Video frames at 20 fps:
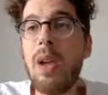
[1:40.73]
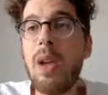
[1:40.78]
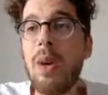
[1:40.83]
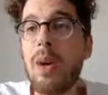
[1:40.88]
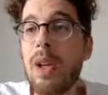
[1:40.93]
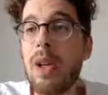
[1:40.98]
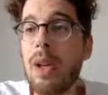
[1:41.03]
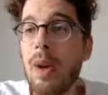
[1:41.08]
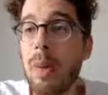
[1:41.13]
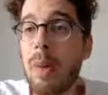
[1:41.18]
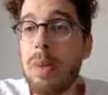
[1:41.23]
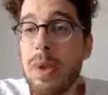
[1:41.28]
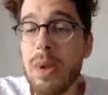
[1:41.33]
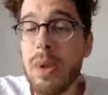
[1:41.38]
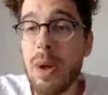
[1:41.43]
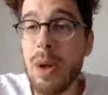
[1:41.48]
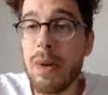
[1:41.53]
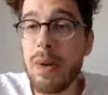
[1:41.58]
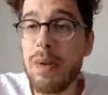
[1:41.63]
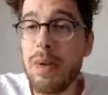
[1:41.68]
you can
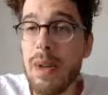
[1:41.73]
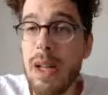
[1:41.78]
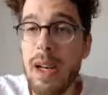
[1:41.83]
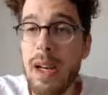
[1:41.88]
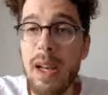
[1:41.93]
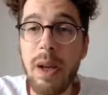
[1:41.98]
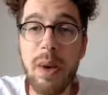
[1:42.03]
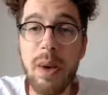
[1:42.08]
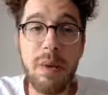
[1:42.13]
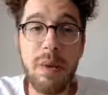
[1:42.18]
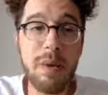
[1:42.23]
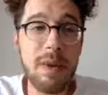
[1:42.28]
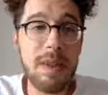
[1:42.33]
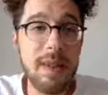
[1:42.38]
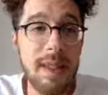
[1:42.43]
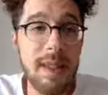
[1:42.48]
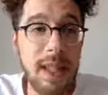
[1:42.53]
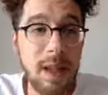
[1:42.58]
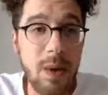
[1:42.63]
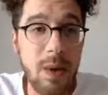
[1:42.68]
observe a lot of
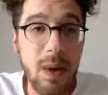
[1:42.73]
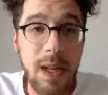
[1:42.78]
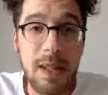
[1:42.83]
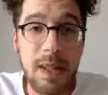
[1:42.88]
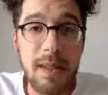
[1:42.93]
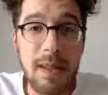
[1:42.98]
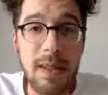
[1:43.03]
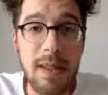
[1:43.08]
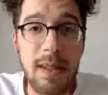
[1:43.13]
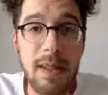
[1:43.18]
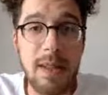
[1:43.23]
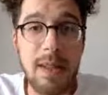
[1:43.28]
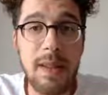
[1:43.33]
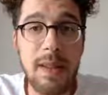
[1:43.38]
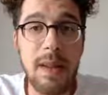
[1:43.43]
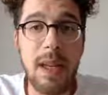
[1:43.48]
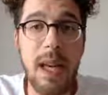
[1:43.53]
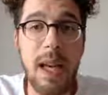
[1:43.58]
seagrasses,